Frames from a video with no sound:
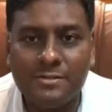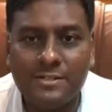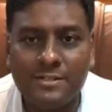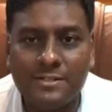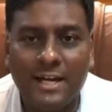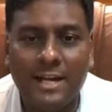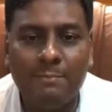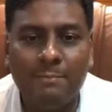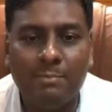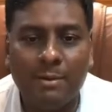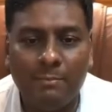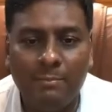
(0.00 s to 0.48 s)

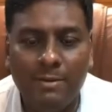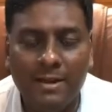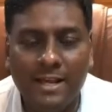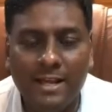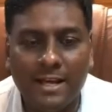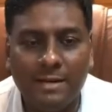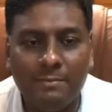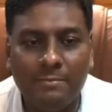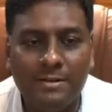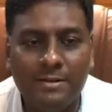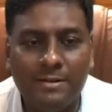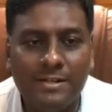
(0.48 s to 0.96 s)
study public
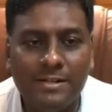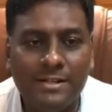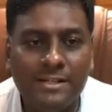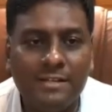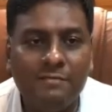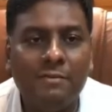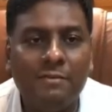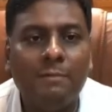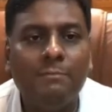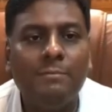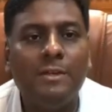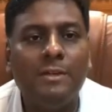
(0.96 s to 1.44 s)

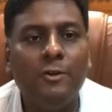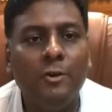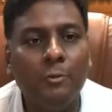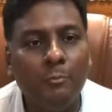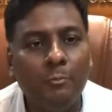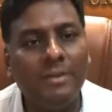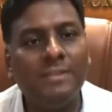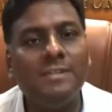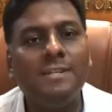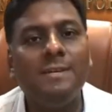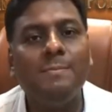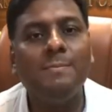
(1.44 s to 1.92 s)
administration from the
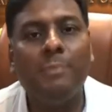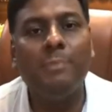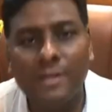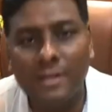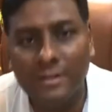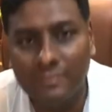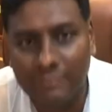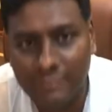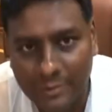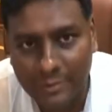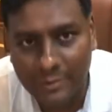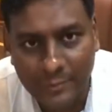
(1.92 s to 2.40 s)
UPSC point
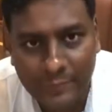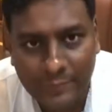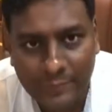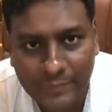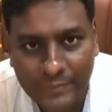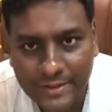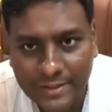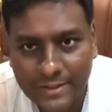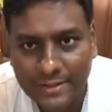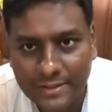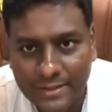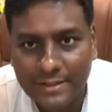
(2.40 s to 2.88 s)
of view.
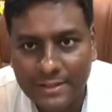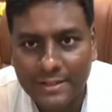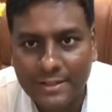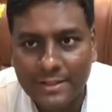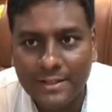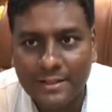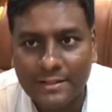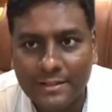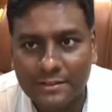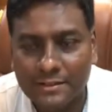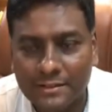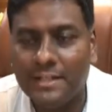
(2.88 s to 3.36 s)

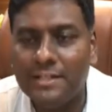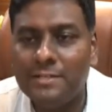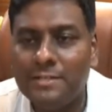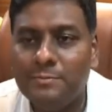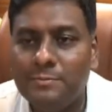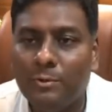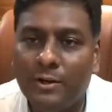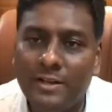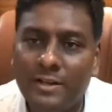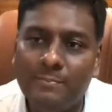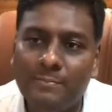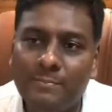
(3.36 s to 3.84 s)
So that's
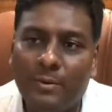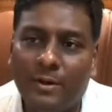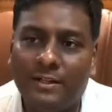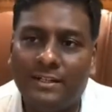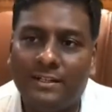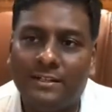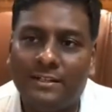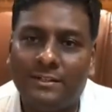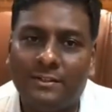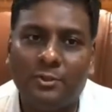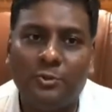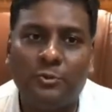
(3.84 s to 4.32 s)
more
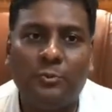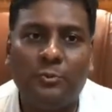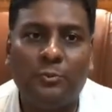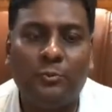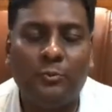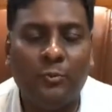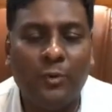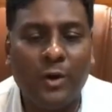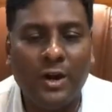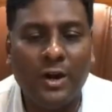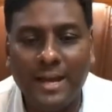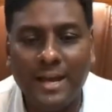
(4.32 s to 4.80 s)
important. So
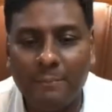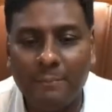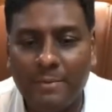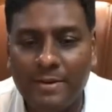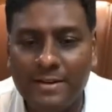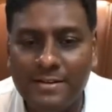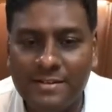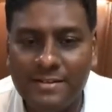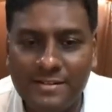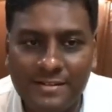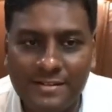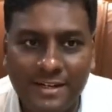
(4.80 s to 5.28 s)
what
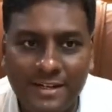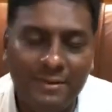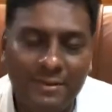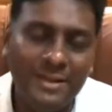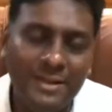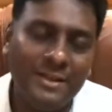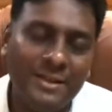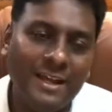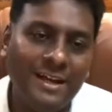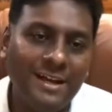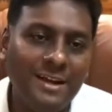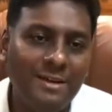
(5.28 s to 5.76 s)
happens is that when
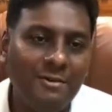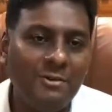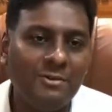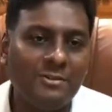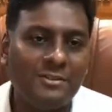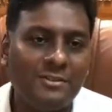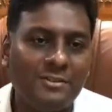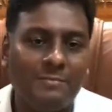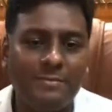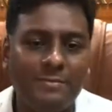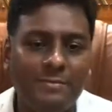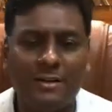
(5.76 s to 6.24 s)
you get into a
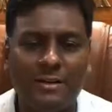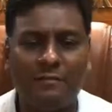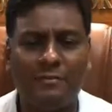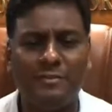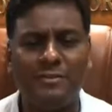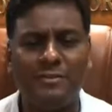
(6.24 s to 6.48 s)
subject of